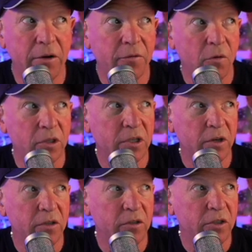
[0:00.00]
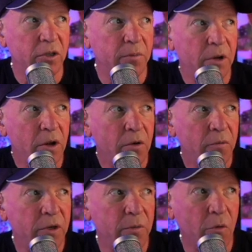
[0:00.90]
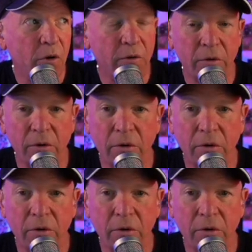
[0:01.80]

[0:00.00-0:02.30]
And of course, here on YouTube, we do more